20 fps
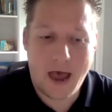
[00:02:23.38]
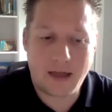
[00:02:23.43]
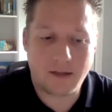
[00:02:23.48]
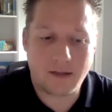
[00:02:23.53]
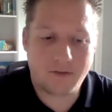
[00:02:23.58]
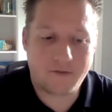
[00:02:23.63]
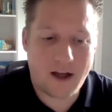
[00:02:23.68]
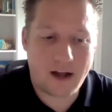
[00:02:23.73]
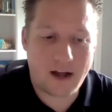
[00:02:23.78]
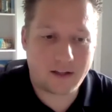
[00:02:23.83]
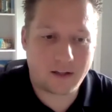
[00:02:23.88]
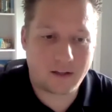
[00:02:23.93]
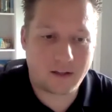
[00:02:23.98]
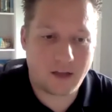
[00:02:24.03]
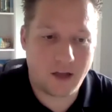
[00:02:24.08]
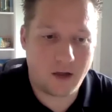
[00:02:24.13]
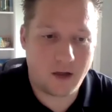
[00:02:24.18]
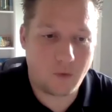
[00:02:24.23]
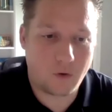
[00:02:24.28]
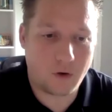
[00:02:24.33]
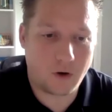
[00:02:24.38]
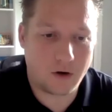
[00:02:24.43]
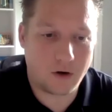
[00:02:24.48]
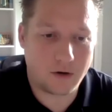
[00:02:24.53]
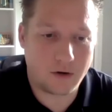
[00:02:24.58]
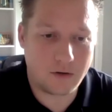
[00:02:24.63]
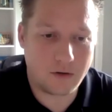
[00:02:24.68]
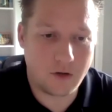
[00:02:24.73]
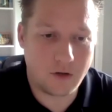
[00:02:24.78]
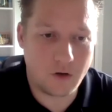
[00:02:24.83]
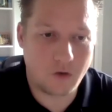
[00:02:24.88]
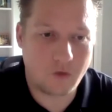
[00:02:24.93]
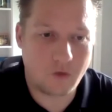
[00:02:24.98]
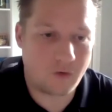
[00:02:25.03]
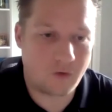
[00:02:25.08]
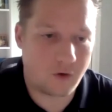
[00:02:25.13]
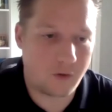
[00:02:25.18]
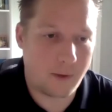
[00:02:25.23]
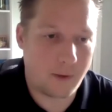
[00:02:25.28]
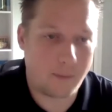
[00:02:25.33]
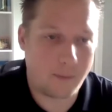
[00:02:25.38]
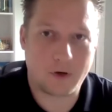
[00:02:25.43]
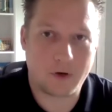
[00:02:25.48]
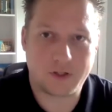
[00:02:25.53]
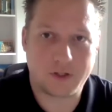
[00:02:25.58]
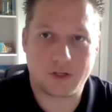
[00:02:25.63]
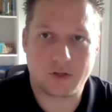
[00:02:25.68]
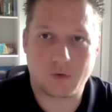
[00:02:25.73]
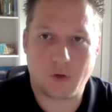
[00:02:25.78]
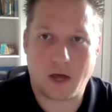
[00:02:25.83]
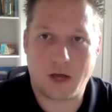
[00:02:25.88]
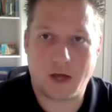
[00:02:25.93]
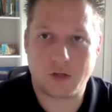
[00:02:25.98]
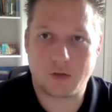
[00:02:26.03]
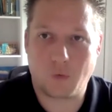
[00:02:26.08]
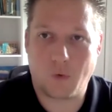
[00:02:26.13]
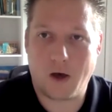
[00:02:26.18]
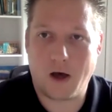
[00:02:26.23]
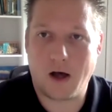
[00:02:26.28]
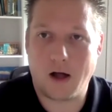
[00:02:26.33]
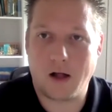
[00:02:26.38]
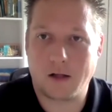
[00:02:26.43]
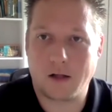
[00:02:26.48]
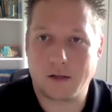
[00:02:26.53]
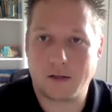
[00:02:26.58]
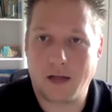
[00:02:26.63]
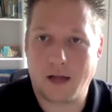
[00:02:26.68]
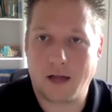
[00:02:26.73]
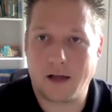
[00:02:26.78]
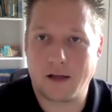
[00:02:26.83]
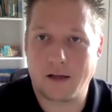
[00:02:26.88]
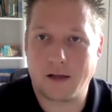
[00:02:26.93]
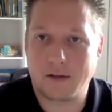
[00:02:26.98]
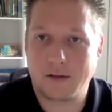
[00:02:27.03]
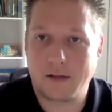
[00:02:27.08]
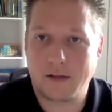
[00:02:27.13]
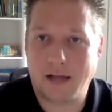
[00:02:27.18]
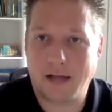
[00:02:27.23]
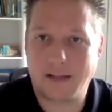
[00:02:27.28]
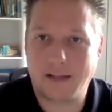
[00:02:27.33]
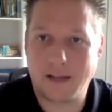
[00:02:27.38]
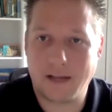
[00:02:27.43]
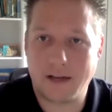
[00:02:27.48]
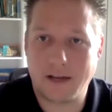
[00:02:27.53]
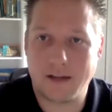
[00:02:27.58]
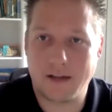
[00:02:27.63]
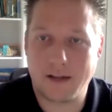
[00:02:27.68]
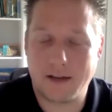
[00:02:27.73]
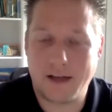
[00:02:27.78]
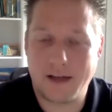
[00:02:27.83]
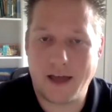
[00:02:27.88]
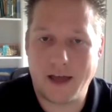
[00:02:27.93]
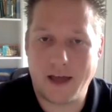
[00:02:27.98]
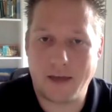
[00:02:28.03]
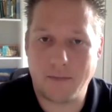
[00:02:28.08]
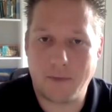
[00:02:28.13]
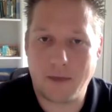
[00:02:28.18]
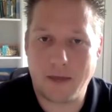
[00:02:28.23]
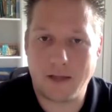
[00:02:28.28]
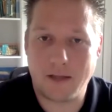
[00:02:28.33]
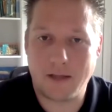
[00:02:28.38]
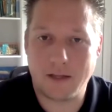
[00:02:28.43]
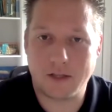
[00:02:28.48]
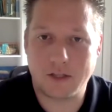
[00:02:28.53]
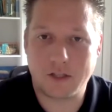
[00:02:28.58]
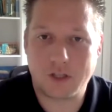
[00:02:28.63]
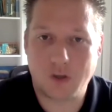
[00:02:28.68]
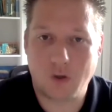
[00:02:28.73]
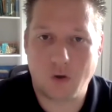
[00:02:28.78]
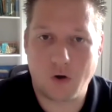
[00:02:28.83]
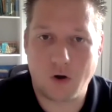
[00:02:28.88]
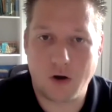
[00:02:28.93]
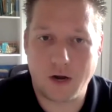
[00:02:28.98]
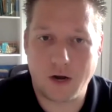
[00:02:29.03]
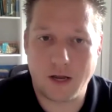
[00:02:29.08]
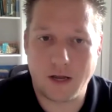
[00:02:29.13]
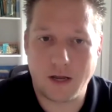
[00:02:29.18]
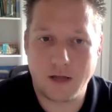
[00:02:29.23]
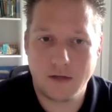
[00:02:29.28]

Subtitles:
the fact that they were Unifor members as well, at the end of the day, made this story